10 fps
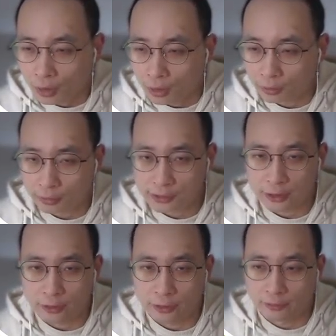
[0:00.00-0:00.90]

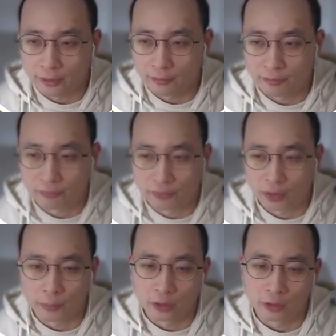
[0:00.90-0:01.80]
Understanding these
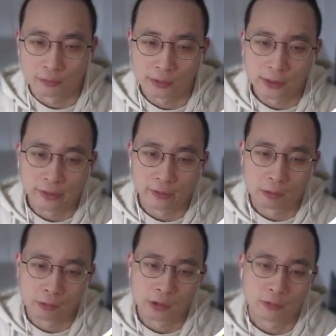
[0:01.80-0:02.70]
fundamentals is
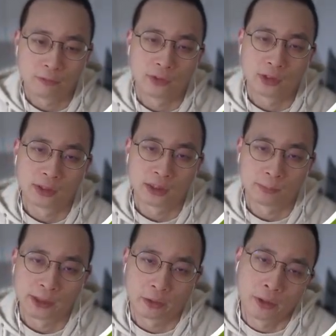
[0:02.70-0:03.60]
crucial for the
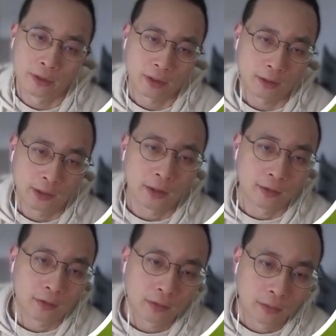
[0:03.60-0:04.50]
subsequent content.